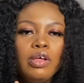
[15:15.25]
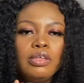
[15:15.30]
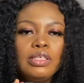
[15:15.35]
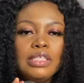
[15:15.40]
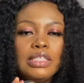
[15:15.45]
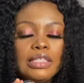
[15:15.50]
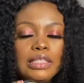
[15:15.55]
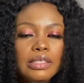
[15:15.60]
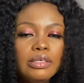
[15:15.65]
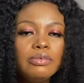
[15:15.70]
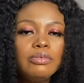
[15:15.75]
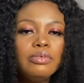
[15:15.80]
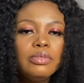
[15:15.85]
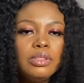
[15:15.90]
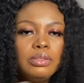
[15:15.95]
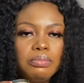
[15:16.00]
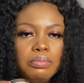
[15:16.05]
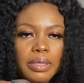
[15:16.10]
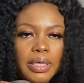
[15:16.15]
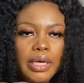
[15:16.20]

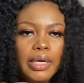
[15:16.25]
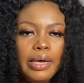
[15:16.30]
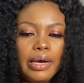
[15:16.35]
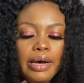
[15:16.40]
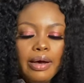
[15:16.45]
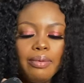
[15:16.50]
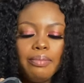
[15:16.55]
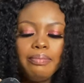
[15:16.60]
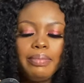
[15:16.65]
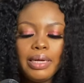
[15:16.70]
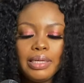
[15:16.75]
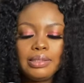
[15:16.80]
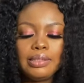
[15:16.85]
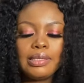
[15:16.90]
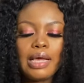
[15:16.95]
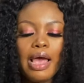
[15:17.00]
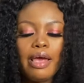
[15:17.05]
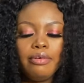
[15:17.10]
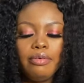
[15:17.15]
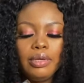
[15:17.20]
sealed makeup, but
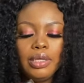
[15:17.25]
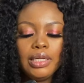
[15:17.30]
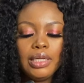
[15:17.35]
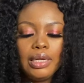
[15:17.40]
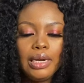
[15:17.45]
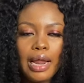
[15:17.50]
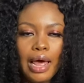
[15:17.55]
I really